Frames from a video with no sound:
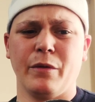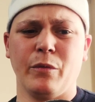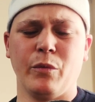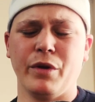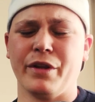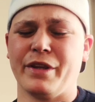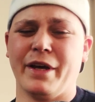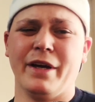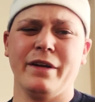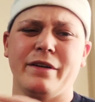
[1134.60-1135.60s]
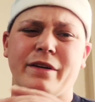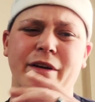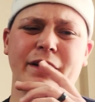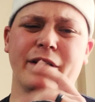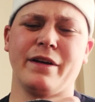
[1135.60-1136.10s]
with that,
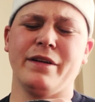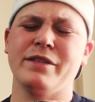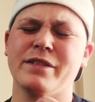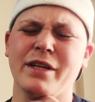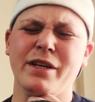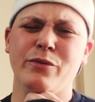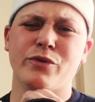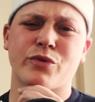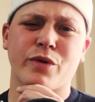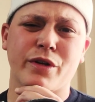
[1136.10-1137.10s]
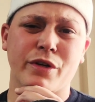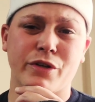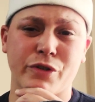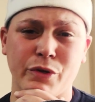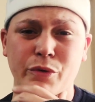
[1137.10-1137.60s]
it said it was running a
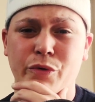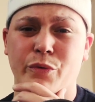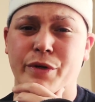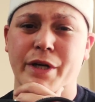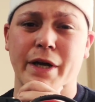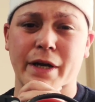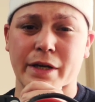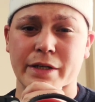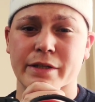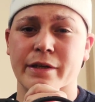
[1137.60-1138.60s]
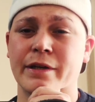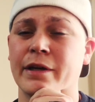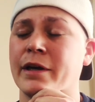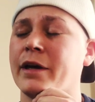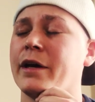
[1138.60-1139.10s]
238.
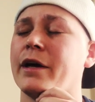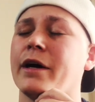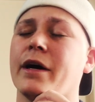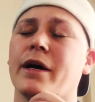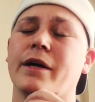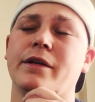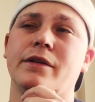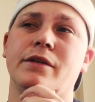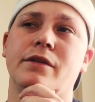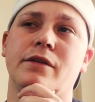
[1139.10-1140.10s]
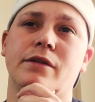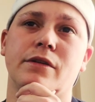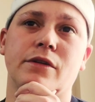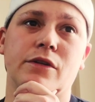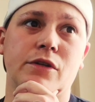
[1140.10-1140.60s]
I
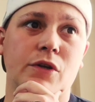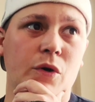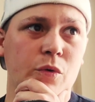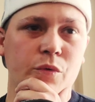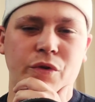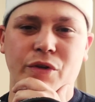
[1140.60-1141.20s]
don't